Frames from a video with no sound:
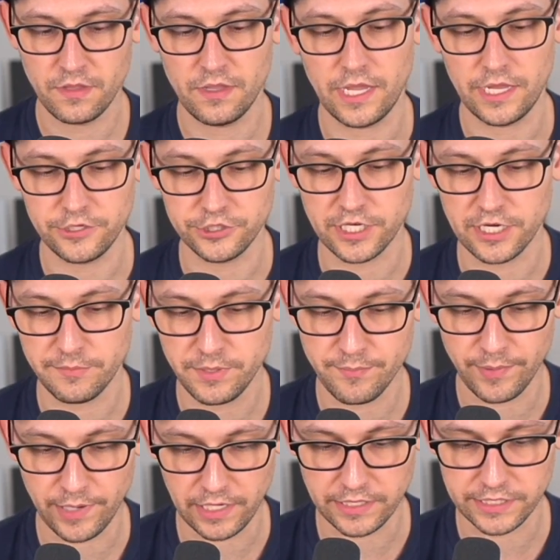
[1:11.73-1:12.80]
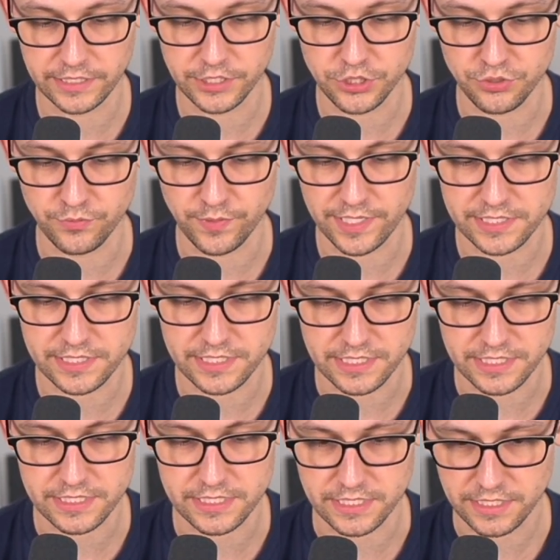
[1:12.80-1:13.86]
And you're going to be buying U S D
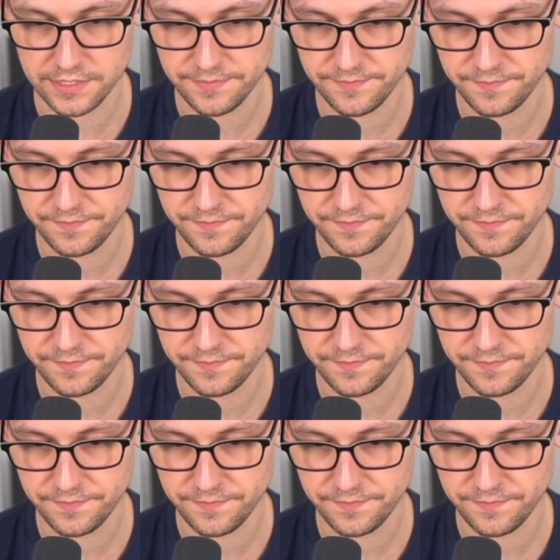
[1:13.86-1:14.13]
C,